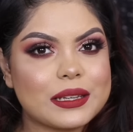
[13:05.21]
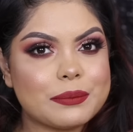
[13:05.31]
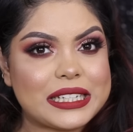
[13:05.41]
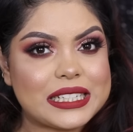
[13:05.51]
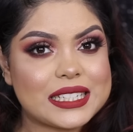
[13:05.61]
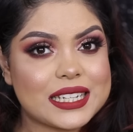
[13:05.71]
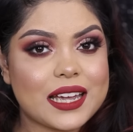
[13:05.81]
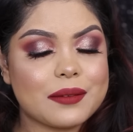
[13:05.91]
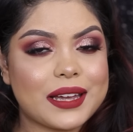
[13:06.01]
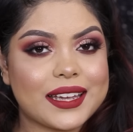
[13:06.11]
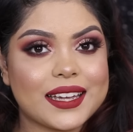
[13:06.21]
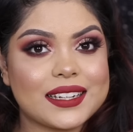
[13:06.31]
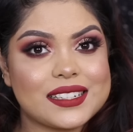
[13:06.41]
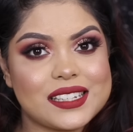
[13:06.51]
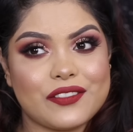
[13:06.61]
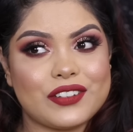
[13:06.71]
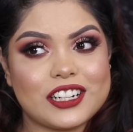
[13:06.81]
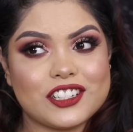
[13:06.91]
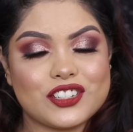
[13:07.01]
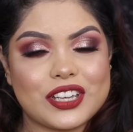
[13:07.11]
the meantime I can
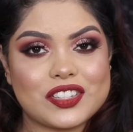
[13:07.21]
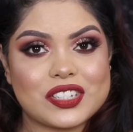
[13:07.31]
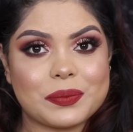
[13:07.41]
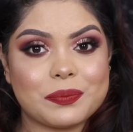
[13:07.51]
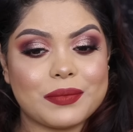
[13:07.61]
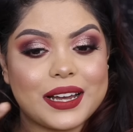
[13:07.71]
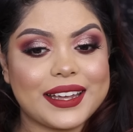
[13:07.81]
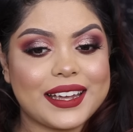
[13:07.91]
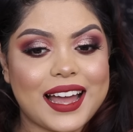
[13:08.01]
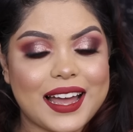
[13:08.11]
definitely change up my